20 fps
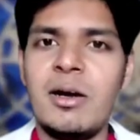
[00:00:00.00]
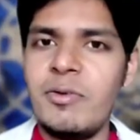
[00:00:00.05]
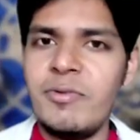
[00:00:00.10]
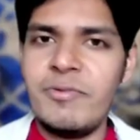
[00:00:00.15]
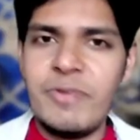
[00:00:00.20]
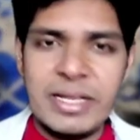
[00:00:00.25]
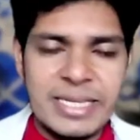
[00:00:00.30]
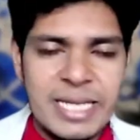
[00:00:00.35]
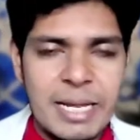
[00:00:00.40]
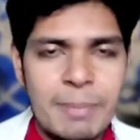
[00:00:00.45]

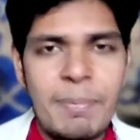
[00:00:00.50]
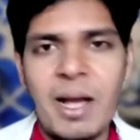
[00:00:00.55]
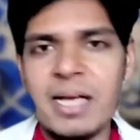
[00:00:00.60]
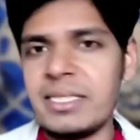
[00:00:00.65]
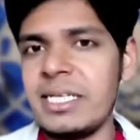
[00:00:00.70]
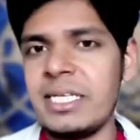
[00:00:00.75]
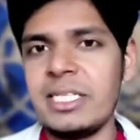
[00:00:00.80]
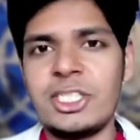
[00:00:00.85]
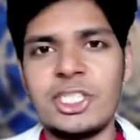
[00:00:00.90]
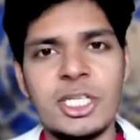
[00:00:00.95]
when they're
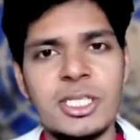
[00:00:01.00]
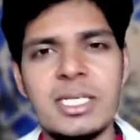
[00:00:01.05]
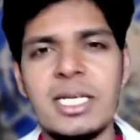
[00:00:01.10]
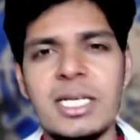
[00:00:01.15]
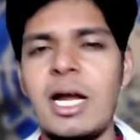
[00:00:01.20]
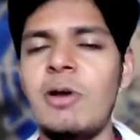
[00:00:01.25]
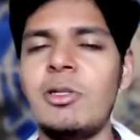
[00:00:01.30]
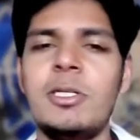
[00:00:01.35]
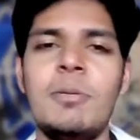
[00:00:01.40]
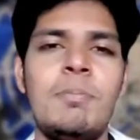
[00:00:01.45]
passing chits
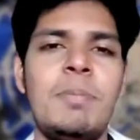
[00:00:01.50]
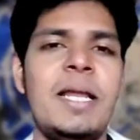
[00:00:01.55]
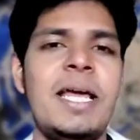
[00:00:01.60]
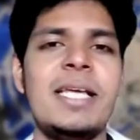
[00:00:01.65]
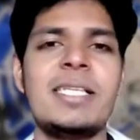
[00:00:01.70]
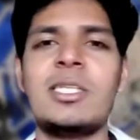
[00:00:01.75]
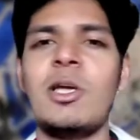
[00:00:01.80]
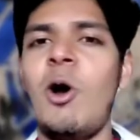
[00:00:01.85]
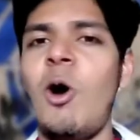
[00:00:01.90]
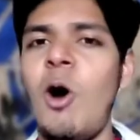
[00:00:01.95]
around the
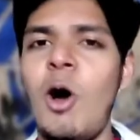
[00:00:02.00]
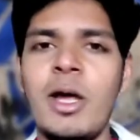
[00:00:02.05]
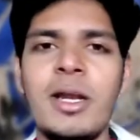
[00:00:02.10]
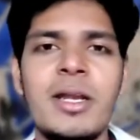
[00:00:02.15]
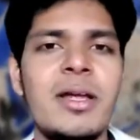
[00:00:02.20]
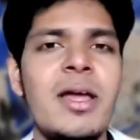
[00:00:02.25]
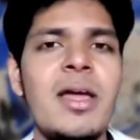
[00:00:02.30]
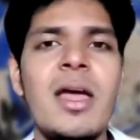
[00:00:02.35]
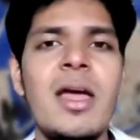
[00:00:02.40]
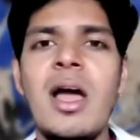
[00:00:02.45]
place,
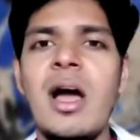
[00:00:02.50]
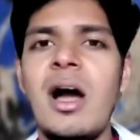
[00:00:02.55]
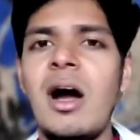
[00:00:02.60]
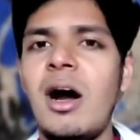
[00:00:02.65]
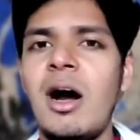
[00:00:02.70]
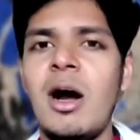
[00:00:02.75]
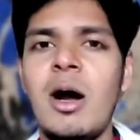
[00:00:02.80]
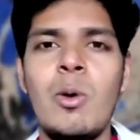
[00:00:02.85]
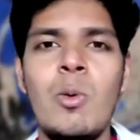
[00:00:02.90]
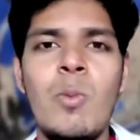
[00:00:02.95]
or
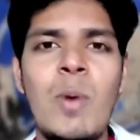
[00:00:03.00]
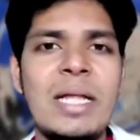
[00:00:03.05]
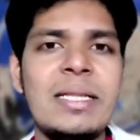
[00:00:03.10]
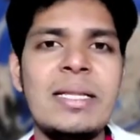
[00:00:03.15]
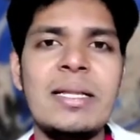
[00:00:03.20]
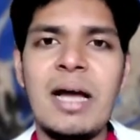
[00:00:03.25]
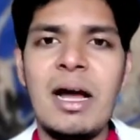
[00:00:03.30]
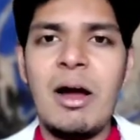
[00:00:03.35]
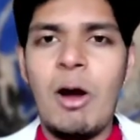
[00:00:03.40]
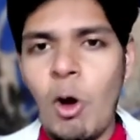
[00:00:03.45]

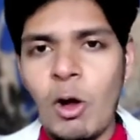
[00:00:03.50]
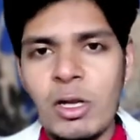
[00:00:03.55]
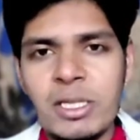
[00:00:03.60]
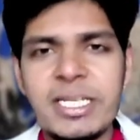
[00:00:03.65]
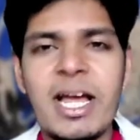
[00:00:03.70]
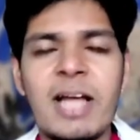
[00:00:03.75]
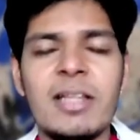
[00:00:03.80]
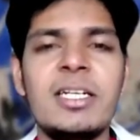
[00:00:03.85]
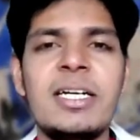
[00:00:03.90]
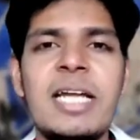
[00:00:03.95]
when all
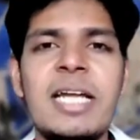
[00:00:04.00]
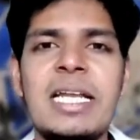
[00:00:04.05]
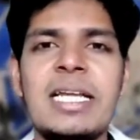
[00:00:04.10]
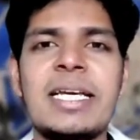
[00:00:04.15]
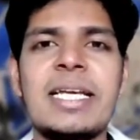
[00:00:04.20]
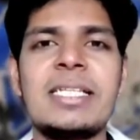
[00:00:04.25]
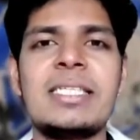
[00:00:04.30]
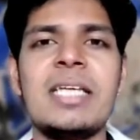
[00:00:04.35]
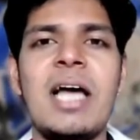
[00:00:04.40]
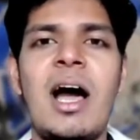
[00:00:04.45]
the other
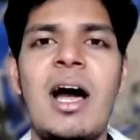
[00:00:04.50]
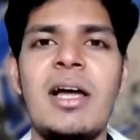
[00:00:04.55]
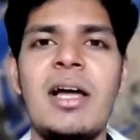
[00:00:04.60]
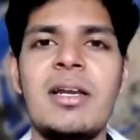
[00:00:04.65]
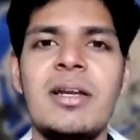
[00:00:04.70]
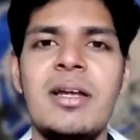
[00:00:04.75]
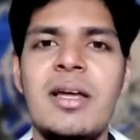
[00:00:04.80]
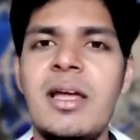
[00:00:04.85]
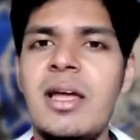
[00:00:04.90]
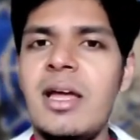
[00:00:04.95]
delegates
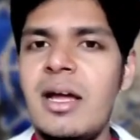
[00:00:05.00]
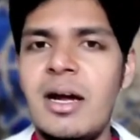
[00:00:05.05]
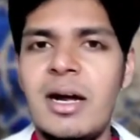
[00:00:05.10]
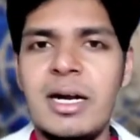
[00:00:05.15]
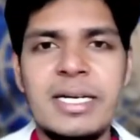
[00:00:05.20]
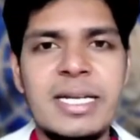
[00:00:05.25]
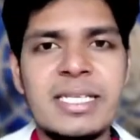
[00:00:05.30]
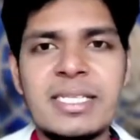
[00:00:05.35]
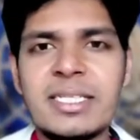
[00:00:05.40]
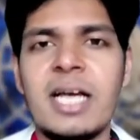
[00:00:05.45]
are
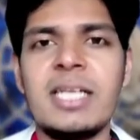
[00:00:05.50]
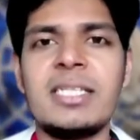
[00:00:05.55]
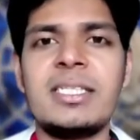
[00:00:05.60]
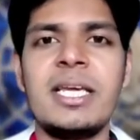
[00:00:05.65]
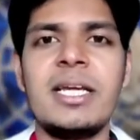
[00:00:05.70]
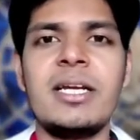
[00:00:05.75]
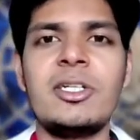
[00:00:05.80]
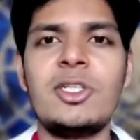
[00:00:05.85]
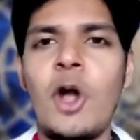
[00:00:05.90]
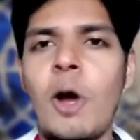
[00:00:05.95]

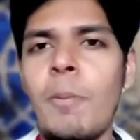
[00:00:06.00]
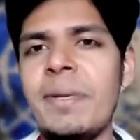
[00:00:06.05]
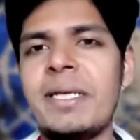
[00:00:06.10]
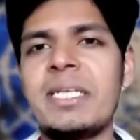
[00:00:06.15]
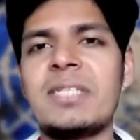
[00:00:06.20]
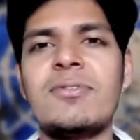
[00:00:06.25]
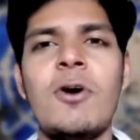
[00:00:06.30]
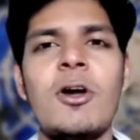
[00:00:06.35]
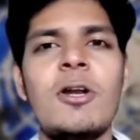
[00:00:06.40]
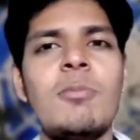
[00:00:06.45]
discussing
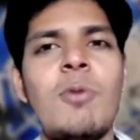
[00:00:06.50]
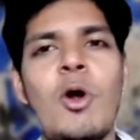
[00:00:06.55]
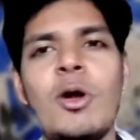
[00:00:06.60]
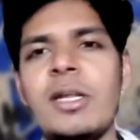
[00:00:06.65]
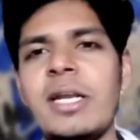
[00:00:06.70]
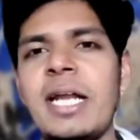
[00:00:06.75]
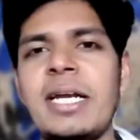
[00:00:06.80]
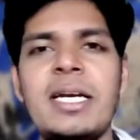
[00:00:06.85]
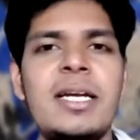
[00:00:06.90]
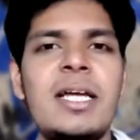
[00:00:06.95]
topics for
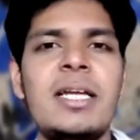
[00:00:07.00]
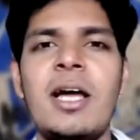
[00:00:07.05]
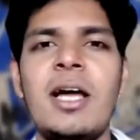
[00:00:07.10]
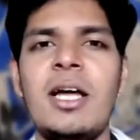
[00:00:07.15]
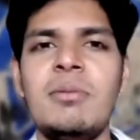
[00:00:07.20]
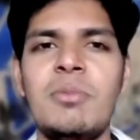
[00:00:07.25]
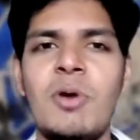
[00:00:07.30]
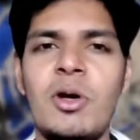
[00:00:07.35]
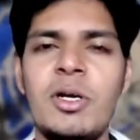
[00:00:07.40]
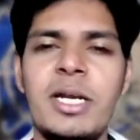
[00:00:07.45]
moderated and
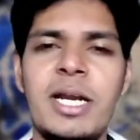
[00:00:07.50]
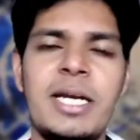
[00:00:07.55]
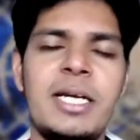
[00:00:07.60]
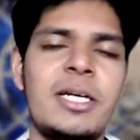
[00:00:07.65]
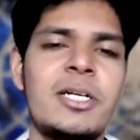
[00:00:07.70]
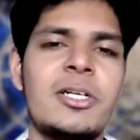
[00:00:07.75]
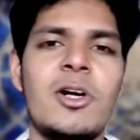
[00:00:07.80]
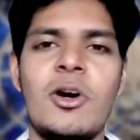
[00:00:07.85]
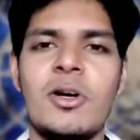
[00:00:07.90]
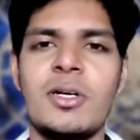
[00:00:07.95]

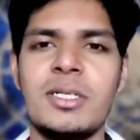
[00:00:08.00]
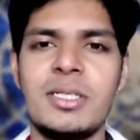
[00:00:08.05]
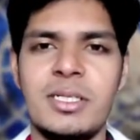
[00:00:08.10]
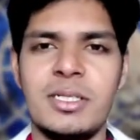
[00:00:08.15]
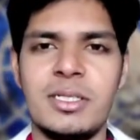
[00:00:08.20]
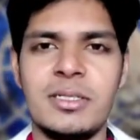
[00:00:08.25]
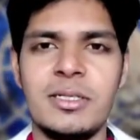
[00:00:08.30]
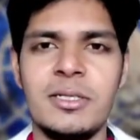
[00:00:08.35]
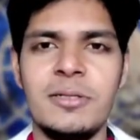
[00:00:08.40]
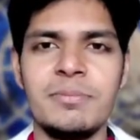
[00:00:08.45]
unmoderated
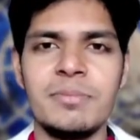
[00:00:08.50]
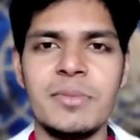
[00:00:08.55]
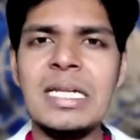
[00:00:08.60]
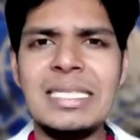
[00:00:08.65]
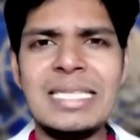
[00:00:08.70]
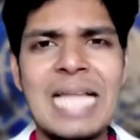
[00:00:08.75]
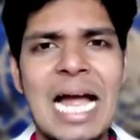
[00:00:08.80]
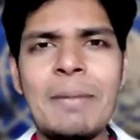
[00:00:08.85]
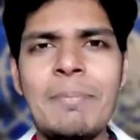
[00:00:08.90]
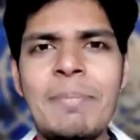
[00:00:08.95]
caucuses.
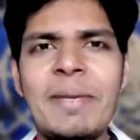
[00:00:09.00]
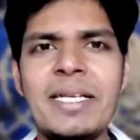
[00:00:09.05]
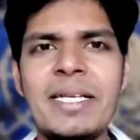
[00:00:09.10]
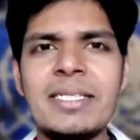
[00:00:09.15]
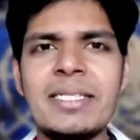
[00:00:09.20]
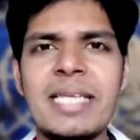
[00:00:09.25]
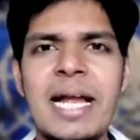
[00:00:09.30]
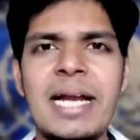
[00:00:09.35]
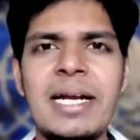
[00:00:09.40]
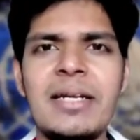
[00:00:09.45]
That being
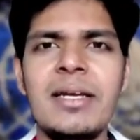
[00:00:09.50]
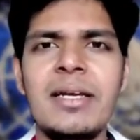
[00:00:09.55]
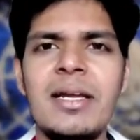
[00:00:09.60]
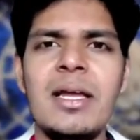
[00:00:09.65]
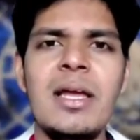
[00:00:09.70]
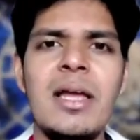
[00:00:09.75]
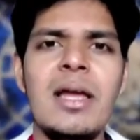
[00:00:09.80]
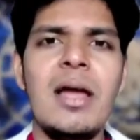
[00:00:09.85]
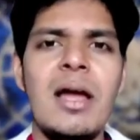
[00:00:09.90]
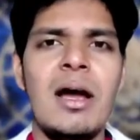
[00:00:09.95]
said,
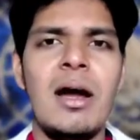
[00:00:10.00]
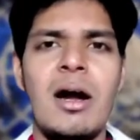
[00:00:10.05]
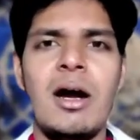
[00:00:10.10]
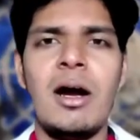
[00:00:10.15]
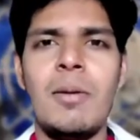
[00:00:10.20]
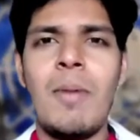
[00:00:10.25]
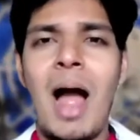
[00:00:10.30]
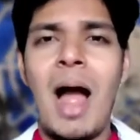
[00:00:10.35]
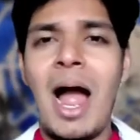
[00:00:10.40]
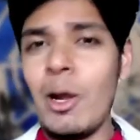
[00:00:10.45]

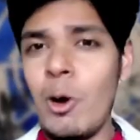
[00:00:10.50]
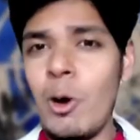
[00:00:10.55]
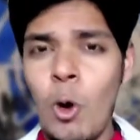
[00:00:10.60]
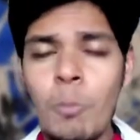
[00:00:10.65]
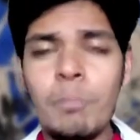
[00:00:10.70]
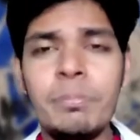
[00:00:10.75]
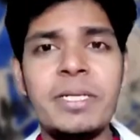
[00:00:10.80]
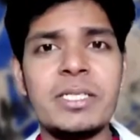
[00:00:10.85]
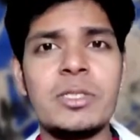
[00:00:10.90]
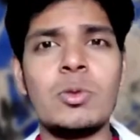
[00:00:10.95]
I
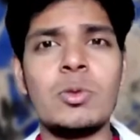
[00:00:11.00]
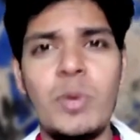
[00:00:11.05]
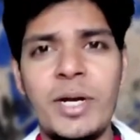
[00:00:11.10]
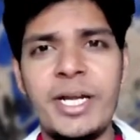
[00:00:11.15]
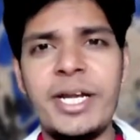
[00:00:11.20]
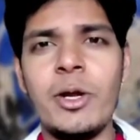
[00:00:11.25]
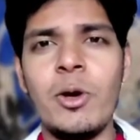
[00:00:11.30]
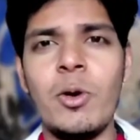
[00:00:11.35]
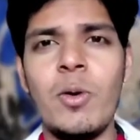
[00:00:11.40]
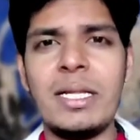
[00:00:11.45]
hope this
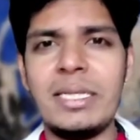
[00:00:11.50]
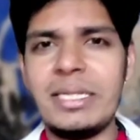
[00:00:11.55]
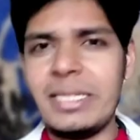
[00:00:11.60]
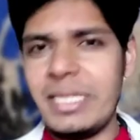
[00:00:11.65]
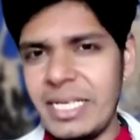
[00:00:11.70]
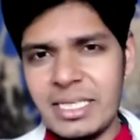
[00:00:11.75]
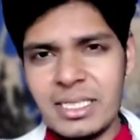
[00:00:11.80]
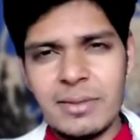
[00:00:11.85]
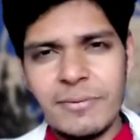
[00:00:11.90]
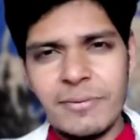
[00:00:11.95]
video and
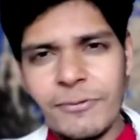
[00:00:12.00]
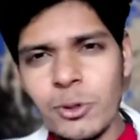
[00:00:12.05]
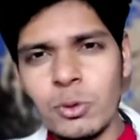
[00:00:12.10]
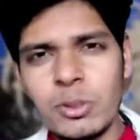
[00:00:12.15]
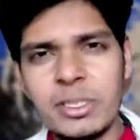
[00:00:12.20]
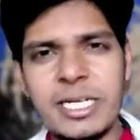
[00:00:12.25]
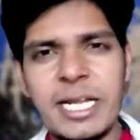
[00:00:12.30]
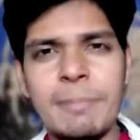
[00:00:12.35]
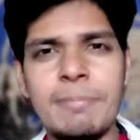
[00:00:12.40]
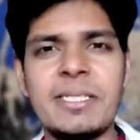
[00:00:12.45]
these few
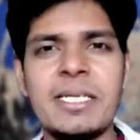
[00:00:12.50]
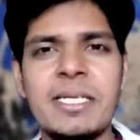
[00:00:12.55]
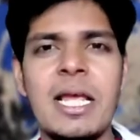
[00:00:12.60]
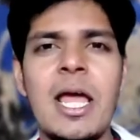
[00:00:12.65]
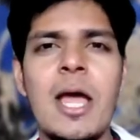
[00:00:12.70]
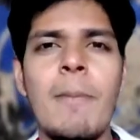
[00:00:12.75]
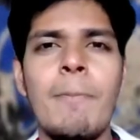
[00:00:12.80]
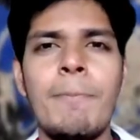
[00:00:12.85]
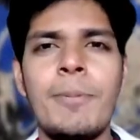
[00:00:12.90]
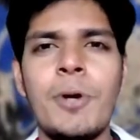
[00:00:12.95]
tips
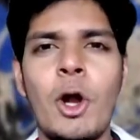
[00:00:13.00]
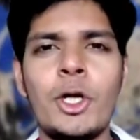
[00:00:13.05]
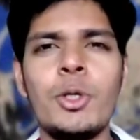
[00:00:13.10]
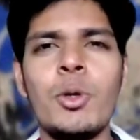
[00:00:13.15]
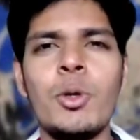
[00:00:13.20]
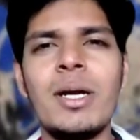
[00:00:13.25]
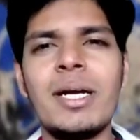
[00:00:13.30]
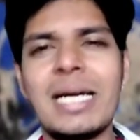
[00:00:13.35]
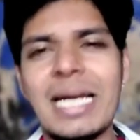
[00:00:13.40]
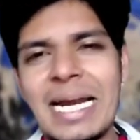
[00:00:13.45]
brought
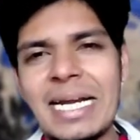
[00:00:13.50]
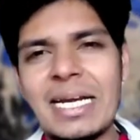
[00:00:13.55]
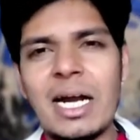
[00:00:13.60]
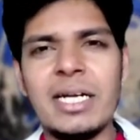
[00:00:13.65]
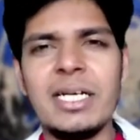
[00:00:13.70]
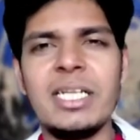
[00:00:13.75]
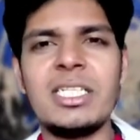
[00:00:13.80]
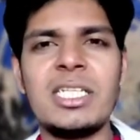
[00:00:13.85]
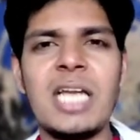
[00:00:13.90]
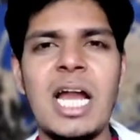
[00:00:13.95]
you a great
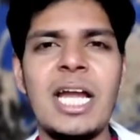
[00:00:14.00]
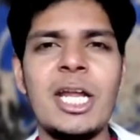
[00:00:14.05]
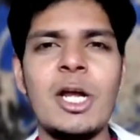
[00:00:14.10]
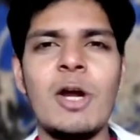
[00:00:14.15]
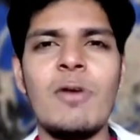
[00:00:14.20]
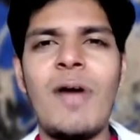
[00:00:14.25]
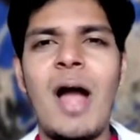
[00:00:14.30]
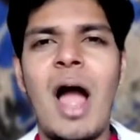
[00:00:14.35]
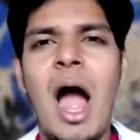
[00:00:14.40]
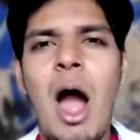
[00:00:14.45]
understanding
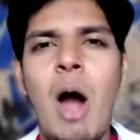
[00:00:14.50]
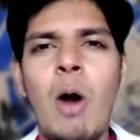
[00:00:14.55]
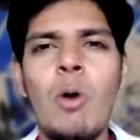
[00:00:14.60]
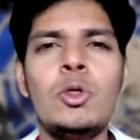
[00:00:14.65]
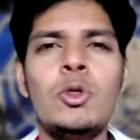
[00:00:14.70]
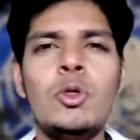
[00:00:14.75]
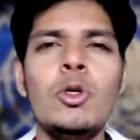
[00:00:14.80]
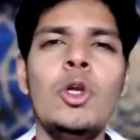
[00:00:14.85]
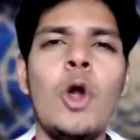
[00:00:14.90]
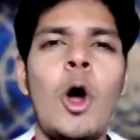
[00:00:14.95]
of how
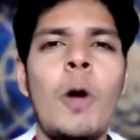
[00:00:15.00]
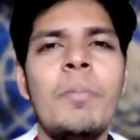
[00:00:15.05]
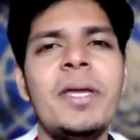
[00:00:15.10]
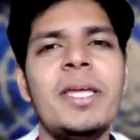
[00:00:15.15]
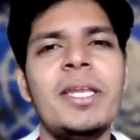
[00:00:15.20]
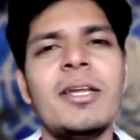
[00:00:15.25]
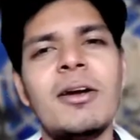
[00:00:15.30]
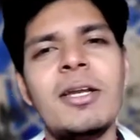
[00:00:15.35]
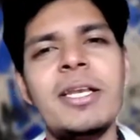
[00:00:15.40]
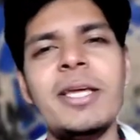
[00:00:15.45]
to lobby
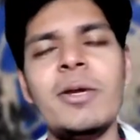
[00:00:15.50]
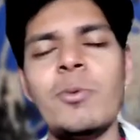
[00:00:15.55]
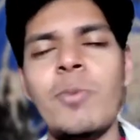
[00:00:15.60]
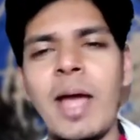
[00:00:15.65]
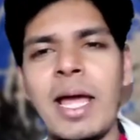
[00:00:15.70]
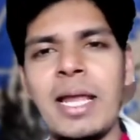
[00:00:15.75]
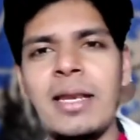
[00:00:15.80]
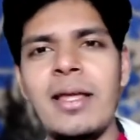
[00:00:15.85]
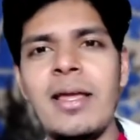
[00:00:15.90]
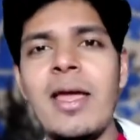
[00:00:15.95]
really
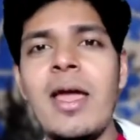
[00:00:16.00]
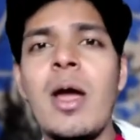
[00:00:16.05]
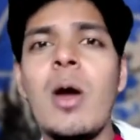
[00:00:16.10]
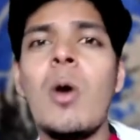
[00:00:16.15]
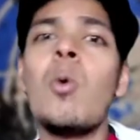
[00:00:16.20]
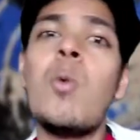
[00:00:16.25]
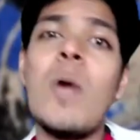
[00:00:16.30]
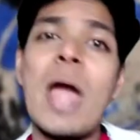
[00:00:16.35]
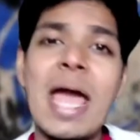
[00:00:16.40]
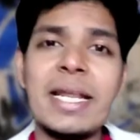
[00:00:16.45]
well,
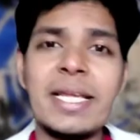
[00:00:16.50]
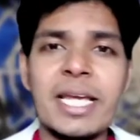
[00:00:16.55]
where